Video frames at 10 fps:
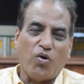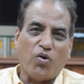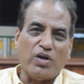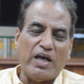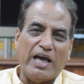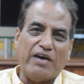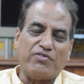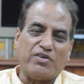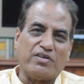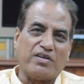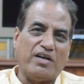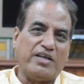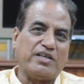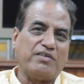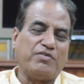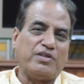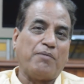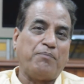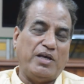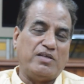all have related with
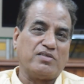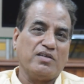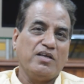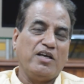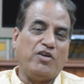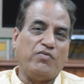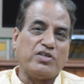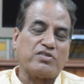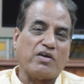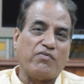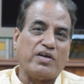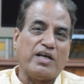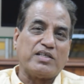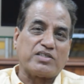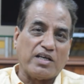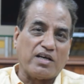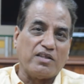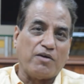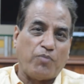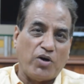the pains, in which someone has
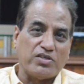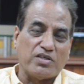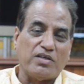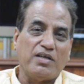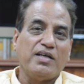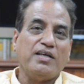taken the poison,